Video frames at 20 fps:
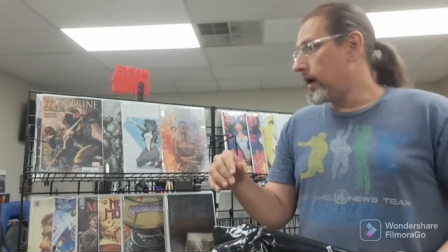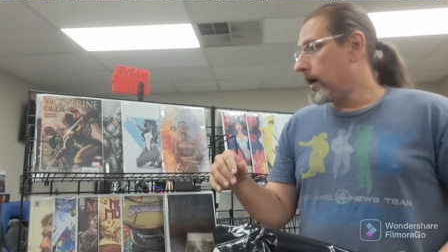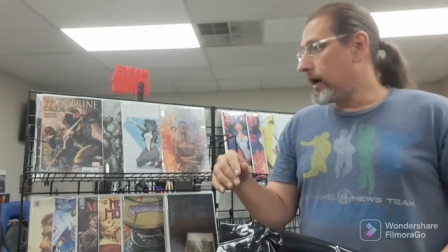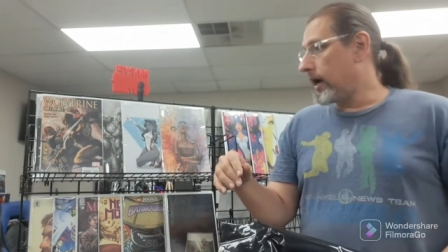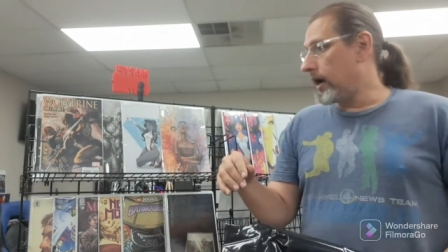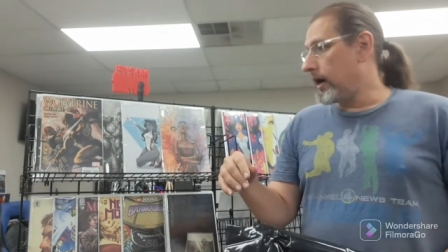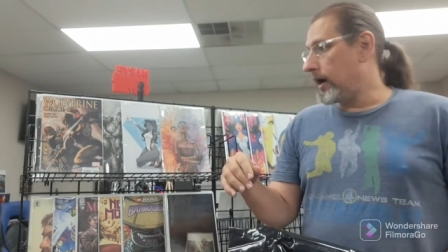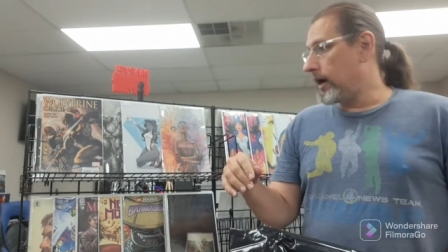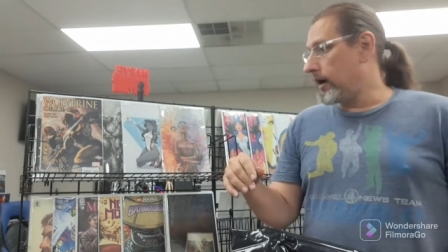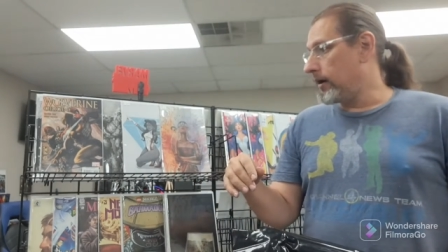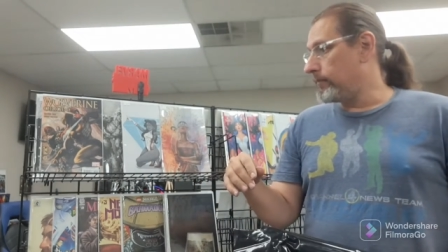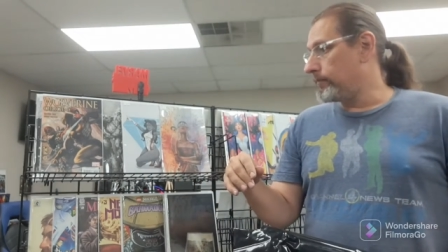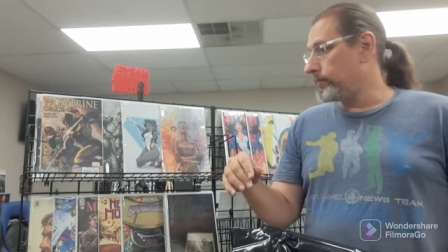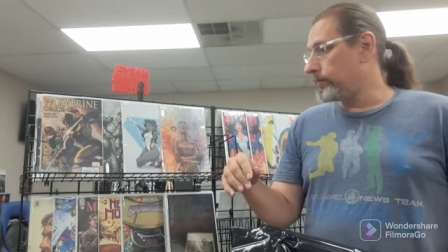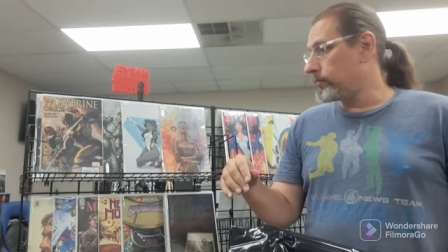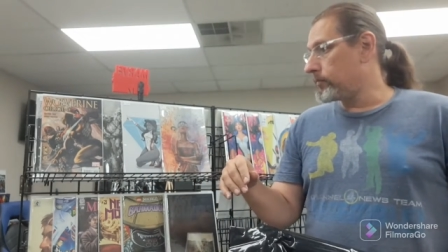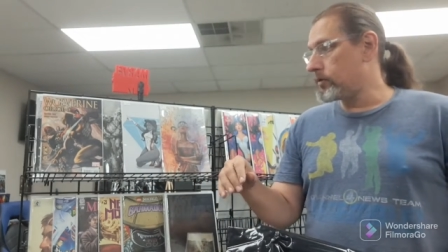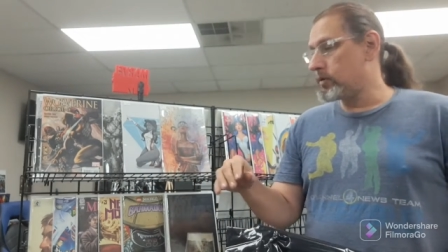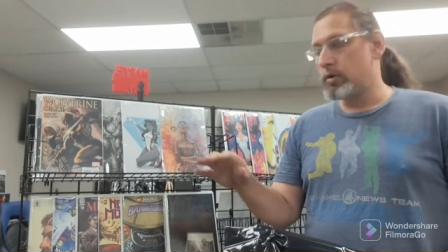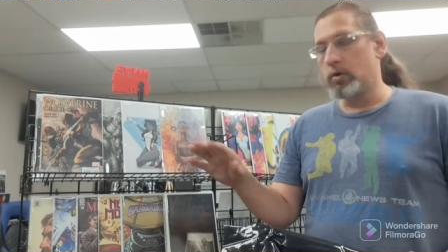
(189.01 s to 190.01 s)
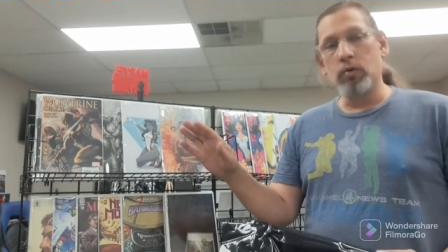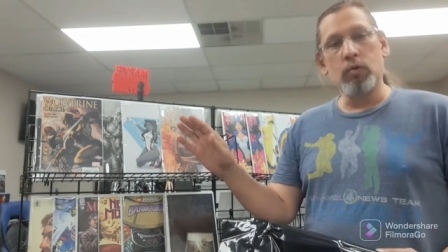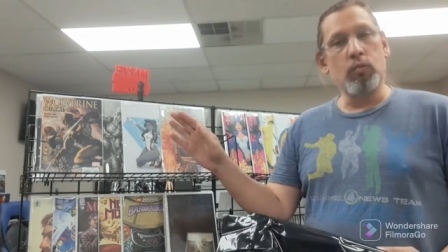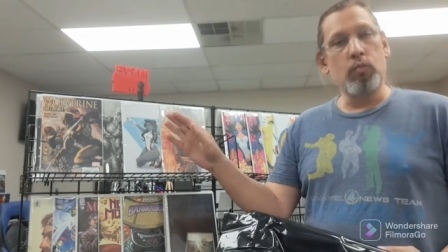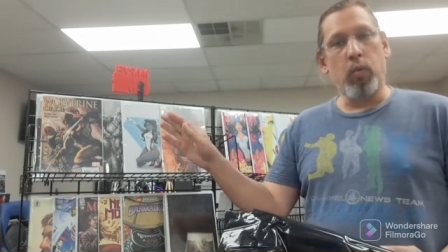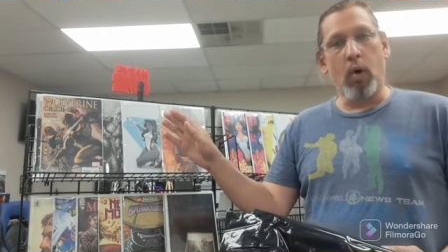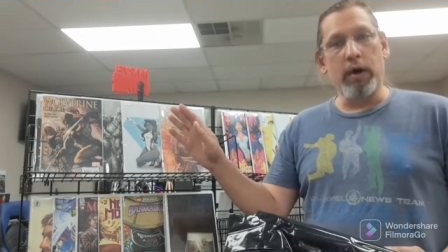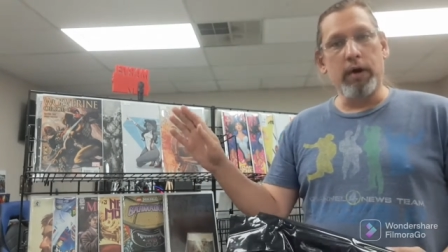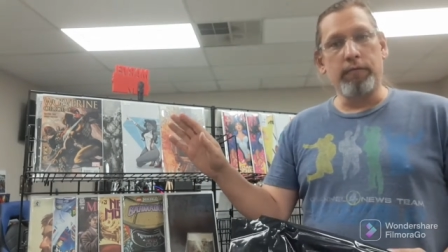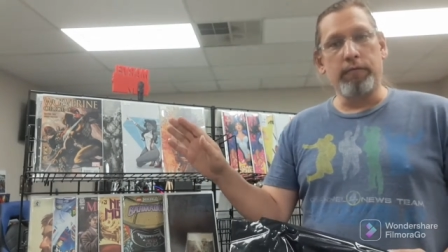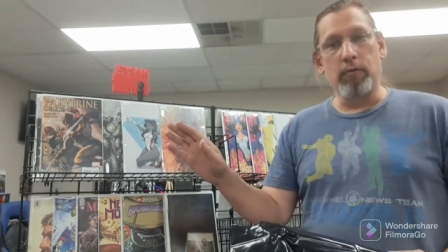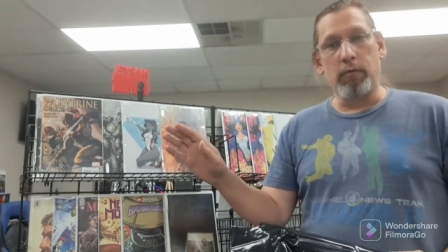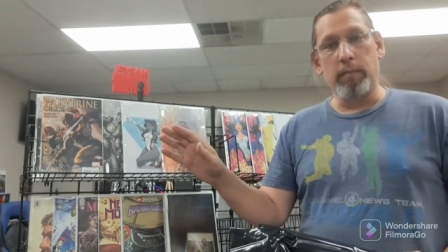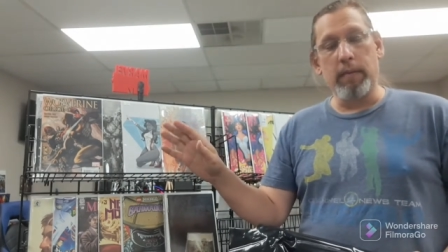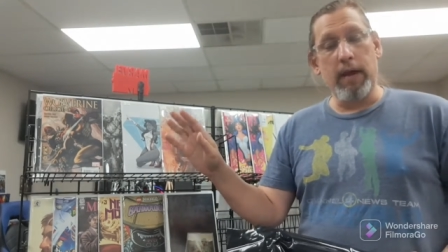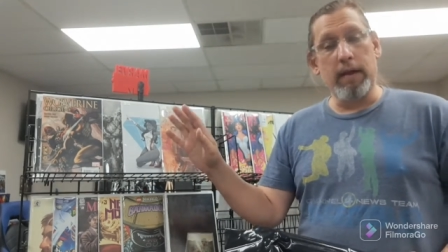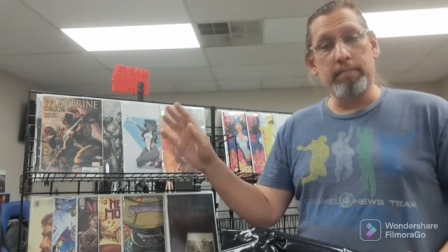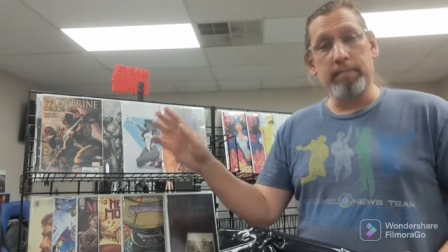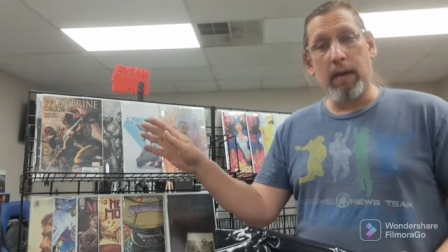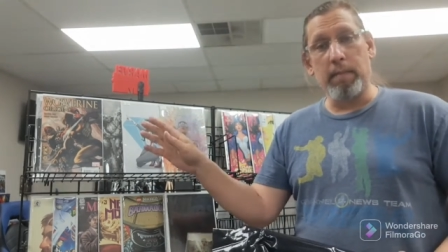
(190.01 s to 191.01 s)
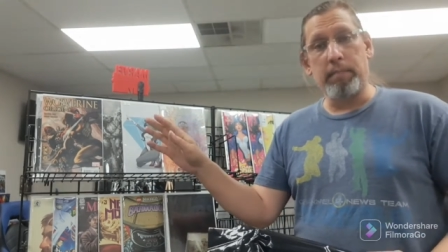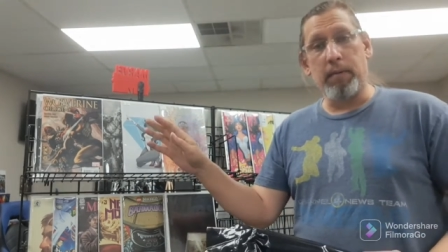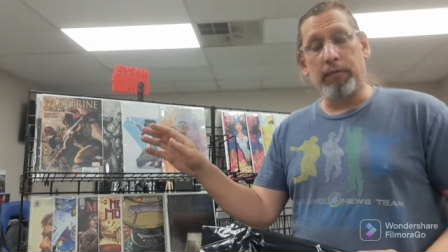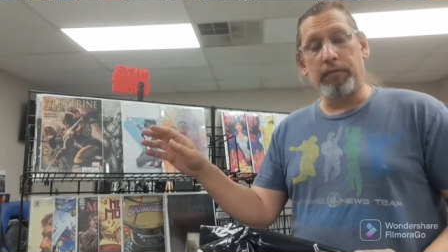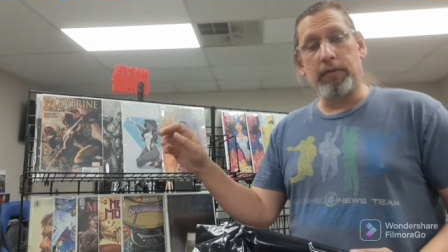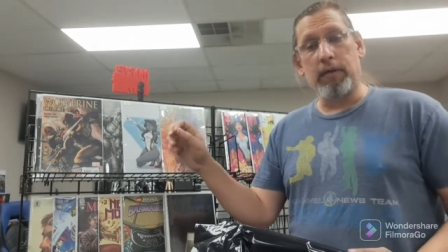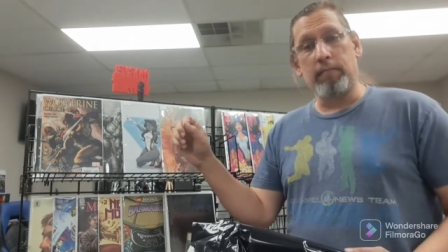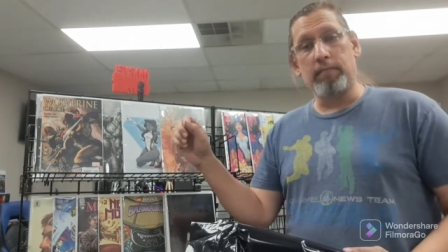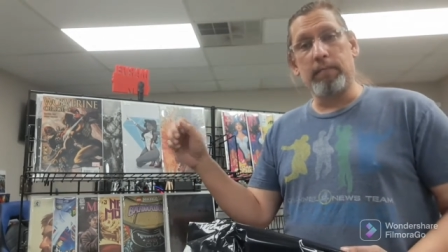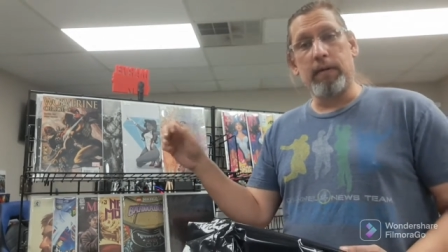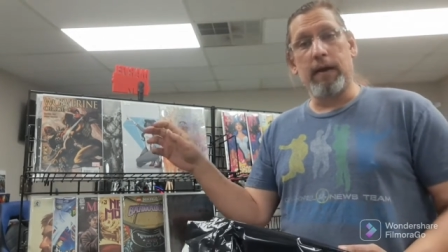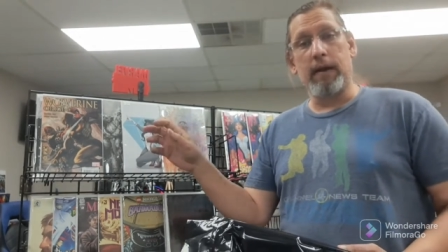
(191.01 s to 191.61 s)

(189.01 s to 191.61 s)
Um, two wonderful men. Met both of them.